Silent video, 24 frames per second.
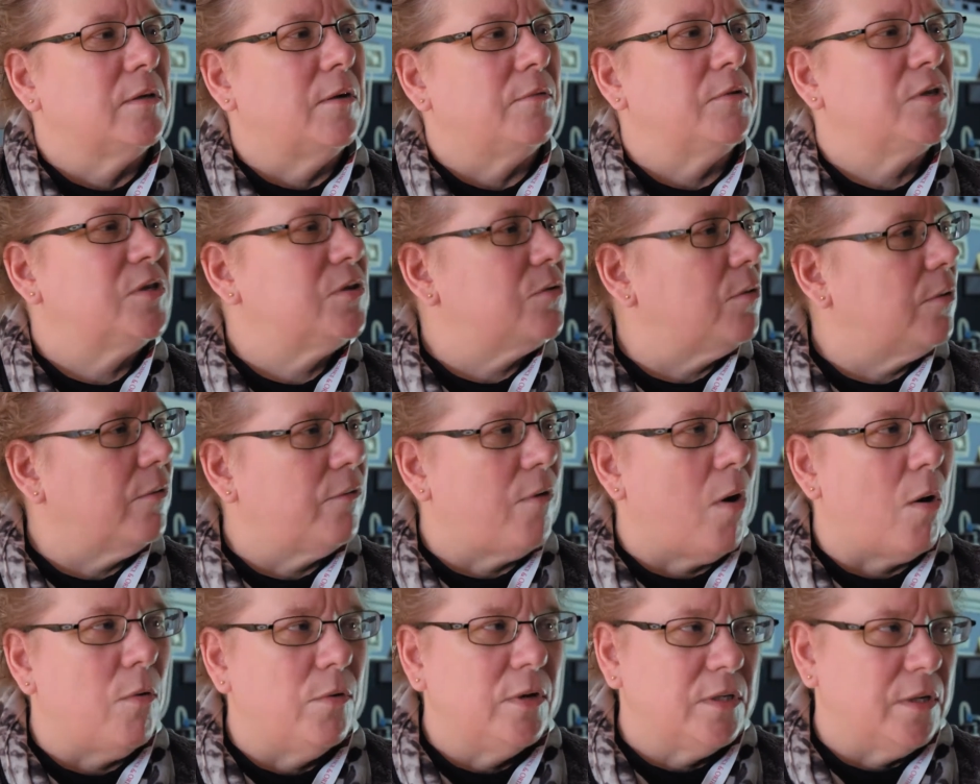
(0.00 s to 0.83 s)
I was sort of
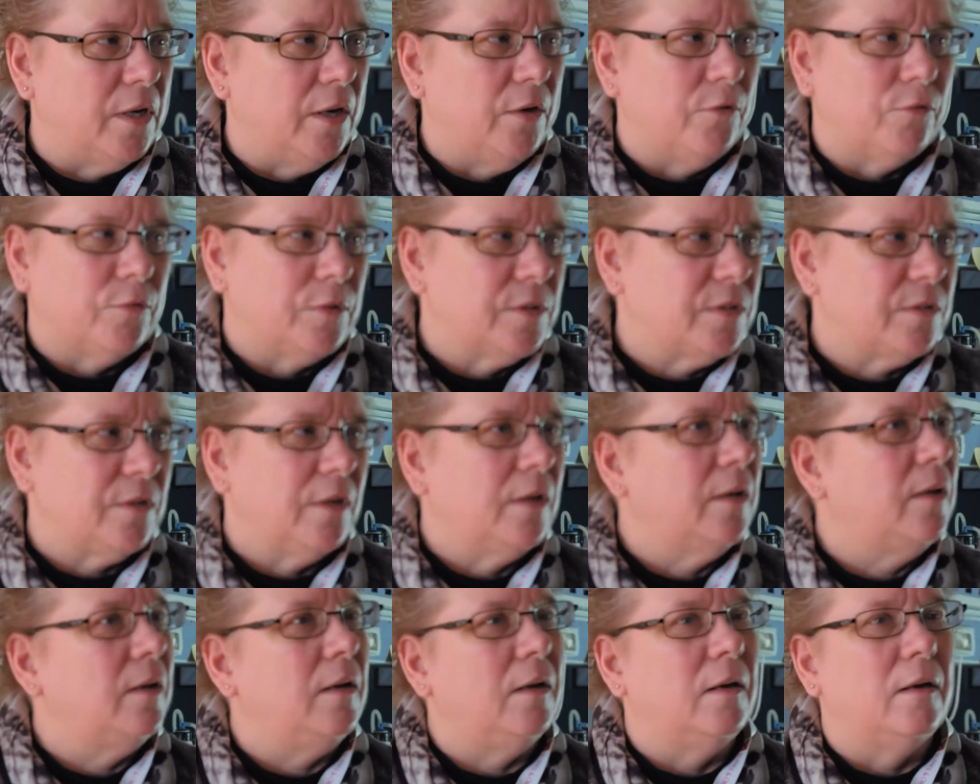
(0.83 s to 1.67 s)
always
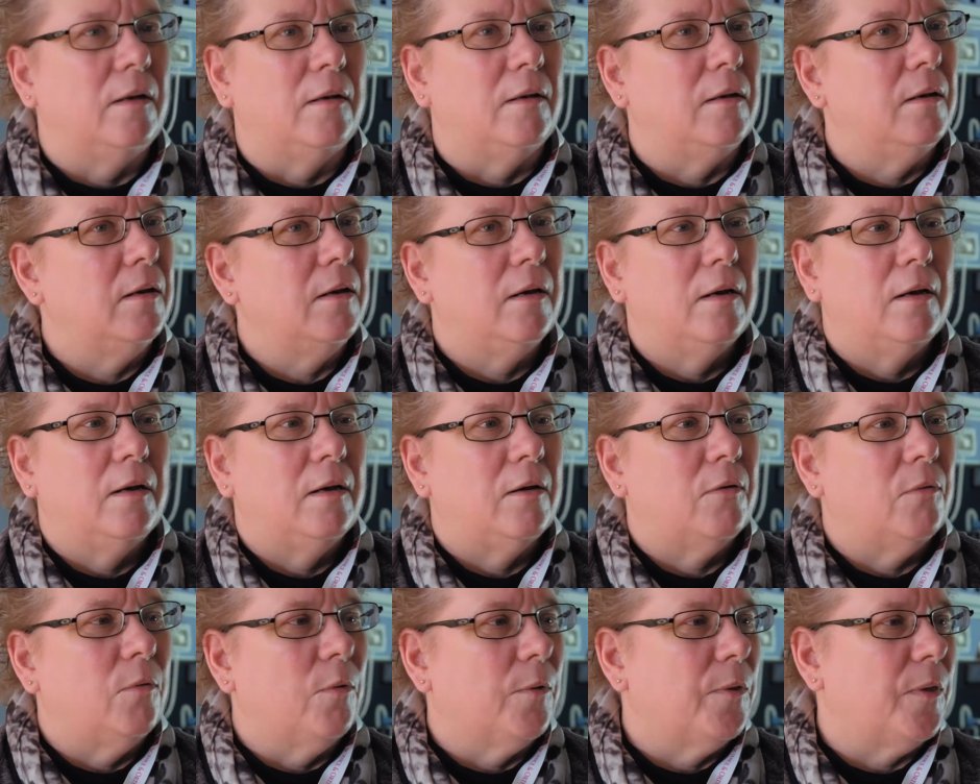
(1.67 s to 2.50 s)
interested in
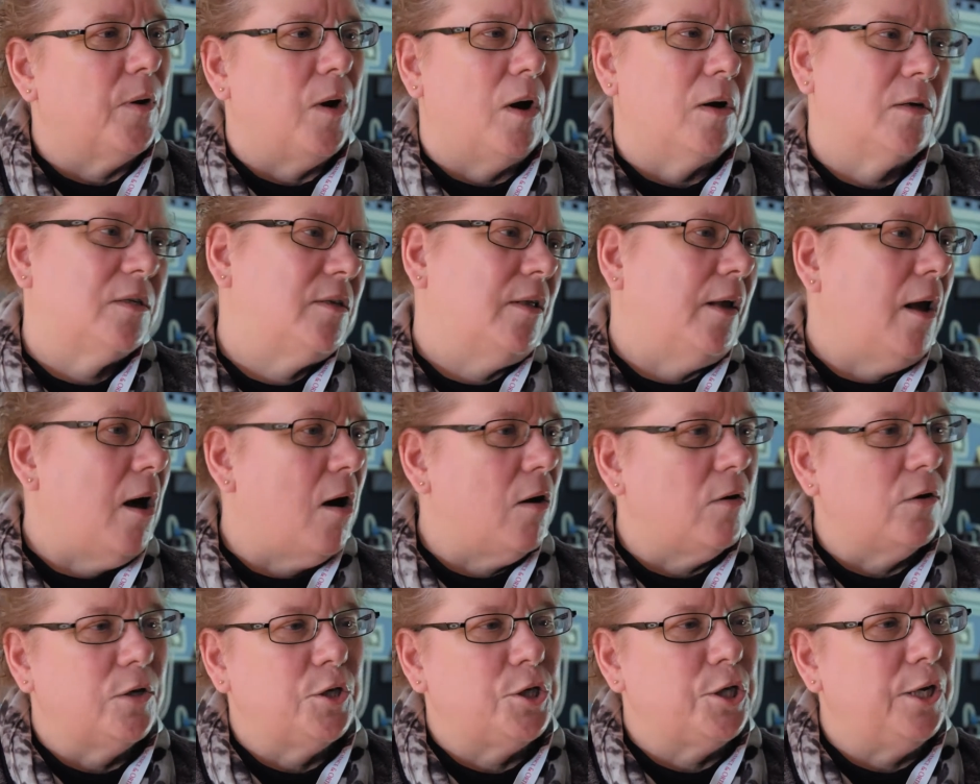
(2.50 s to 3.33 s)
Orthodox
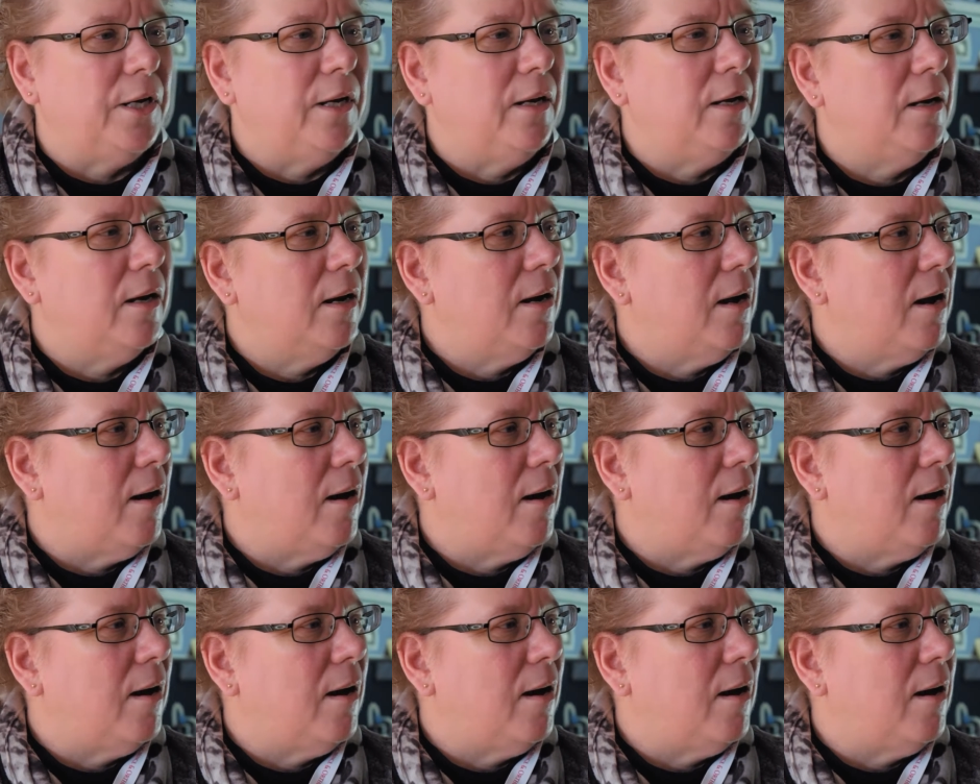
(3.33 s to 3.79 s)
theology,